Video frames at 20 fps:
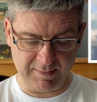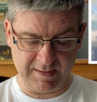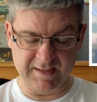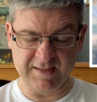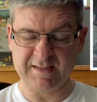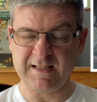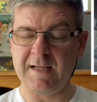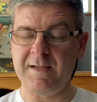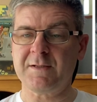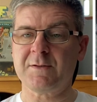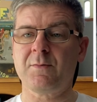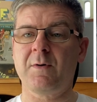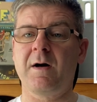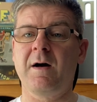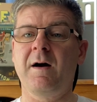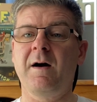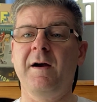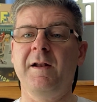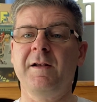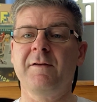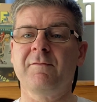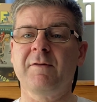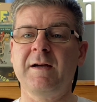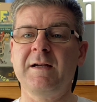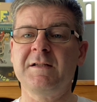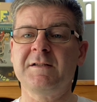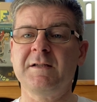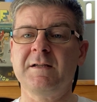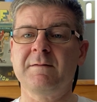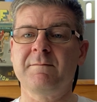it seems quite highly
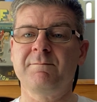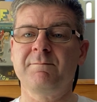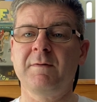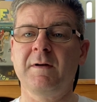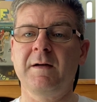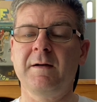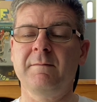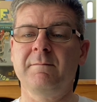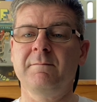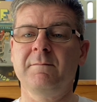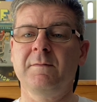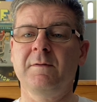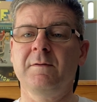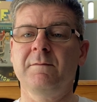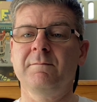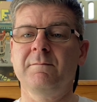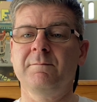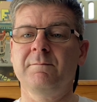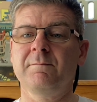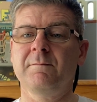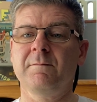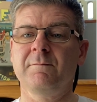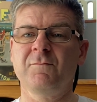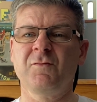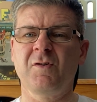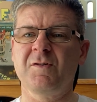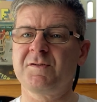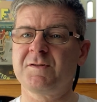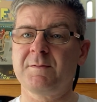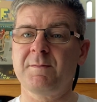rated,
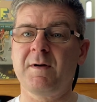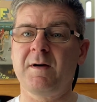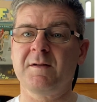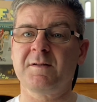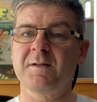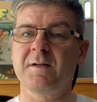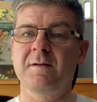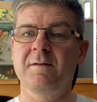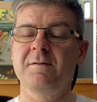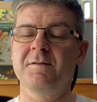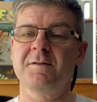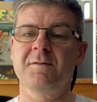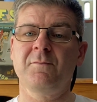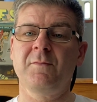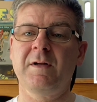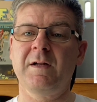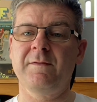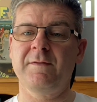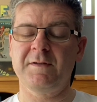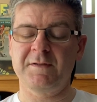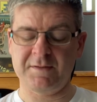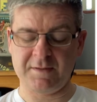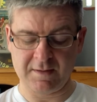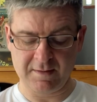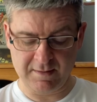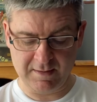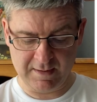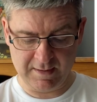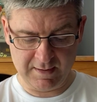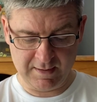Rotten Tomatoes and whatever. So
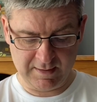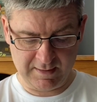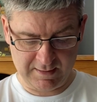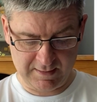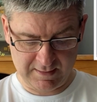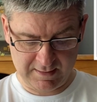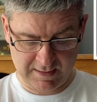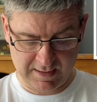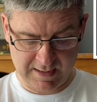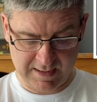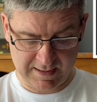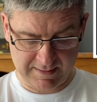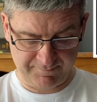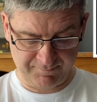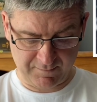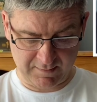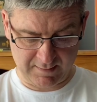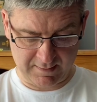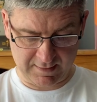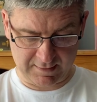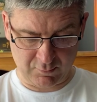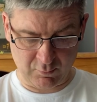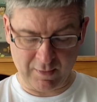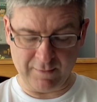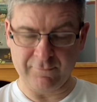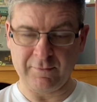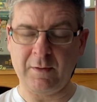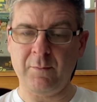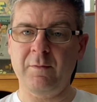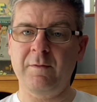yeah, that's
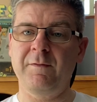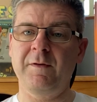Weathering with